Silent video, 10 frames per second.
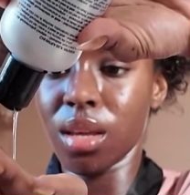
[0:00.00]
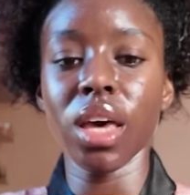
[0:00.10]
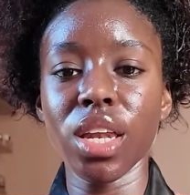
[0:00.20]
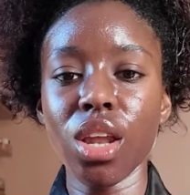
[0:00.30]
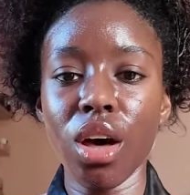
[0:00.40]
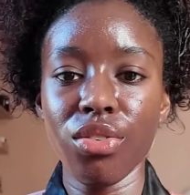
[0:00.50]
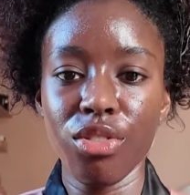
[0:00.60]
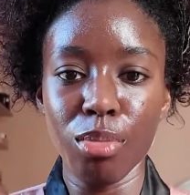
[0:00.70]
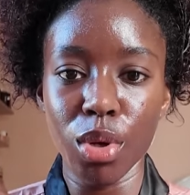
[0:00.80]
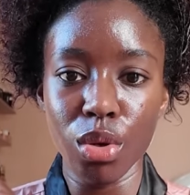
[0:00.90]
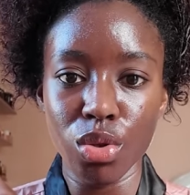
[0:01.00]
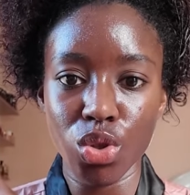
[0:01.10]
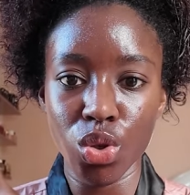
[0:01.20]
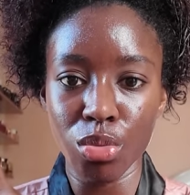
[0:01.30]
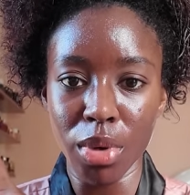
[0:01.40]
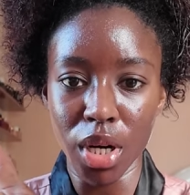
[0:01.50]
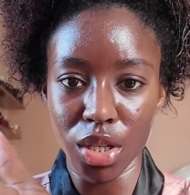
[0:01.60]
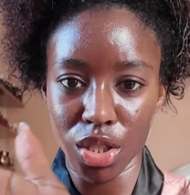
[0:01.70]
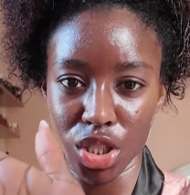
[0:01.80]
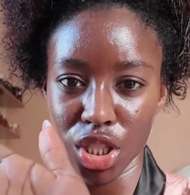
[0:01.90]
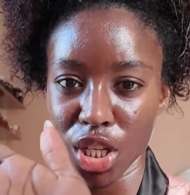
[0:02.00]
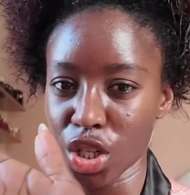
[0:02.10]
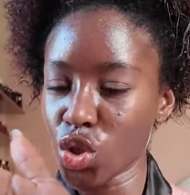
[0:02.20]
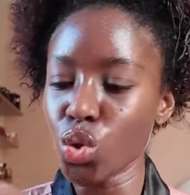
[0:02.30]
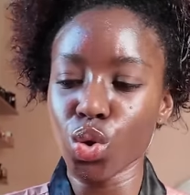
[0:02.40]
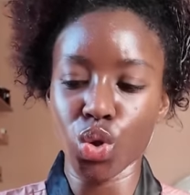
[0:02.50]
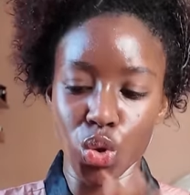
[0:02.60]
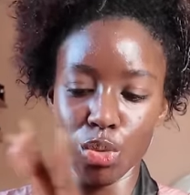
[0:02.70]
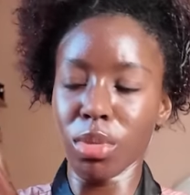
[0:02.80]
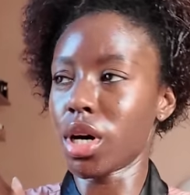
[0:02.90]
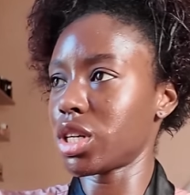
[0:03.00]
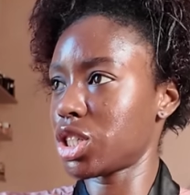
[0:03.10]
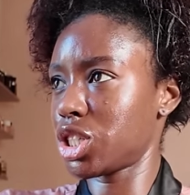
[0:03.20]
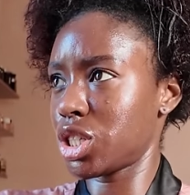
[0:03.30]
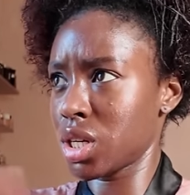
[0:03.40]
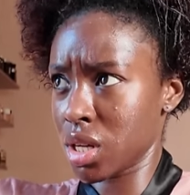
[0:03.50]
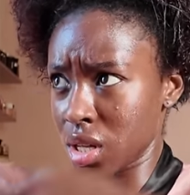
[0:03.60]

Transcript: enough but not too much. It's not too much.